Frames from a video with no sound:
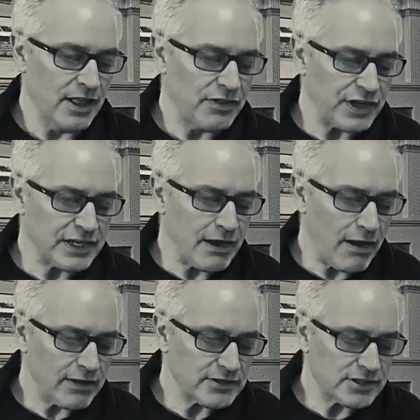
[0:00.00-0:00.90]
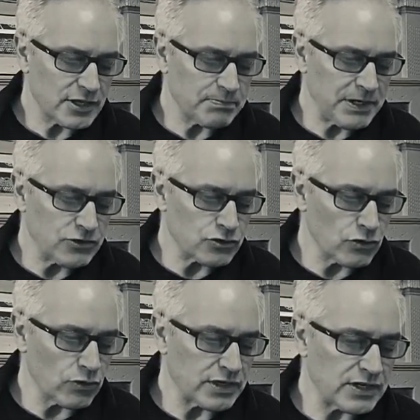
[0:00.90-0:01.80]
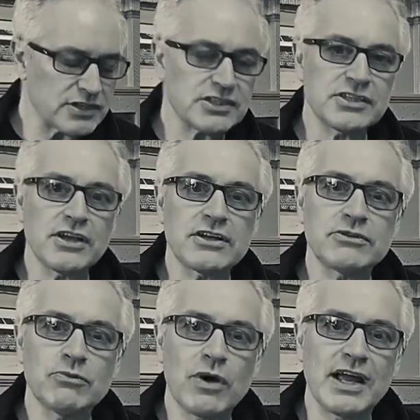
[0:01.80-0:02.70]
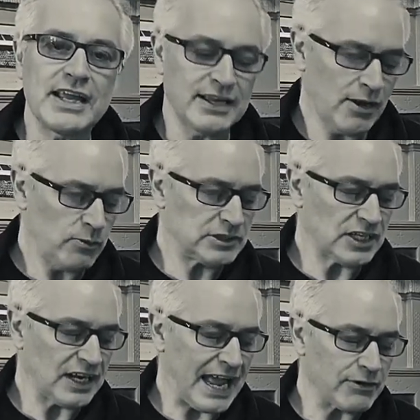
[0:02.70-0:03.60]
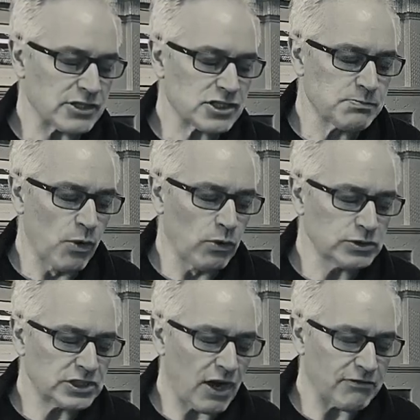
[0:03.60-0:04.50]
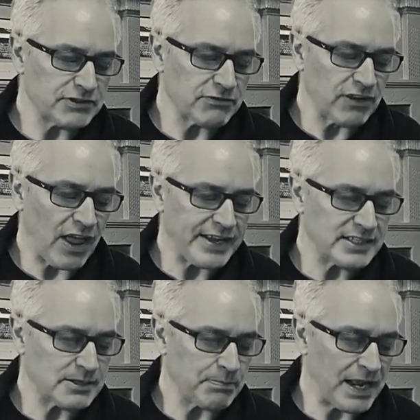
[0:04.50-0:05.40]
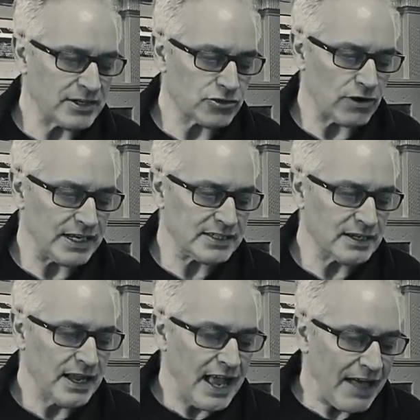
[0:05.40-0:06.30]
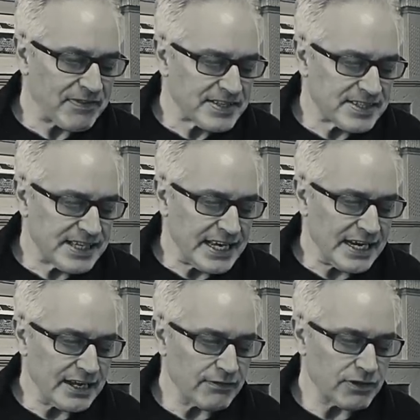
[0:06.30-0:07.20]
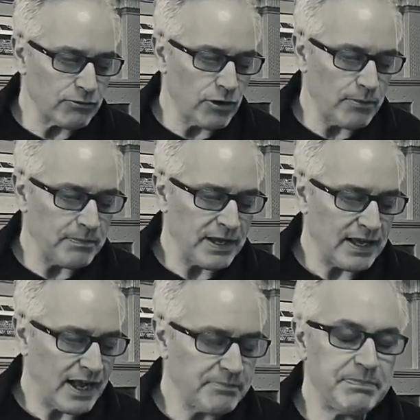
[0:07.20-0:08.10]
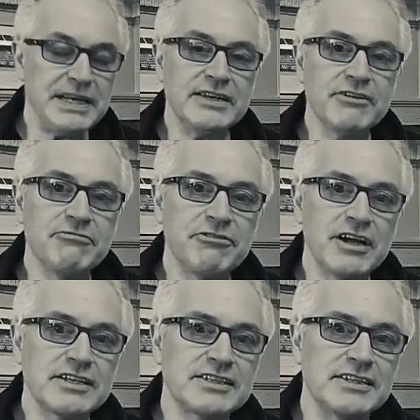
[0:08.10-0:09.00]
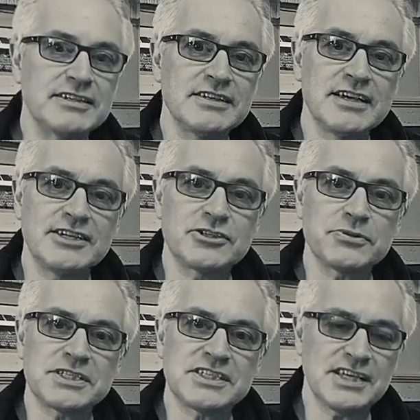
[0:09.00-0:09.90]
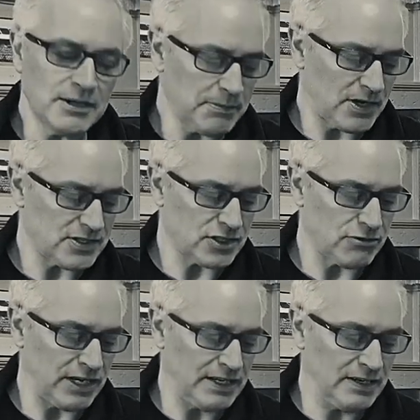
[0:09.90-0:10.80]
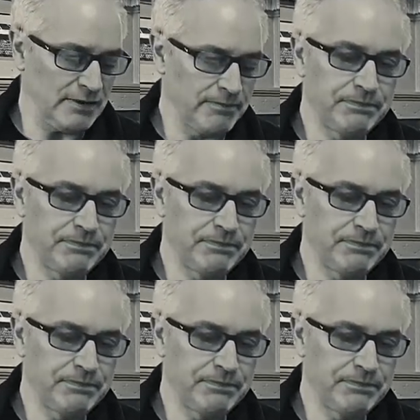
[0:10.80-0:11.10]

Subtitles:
The curtains had been drawn in a certain way, which allowed a small shaft of light to penetrate, and the ceiling of the room had been converted into a cinema screen.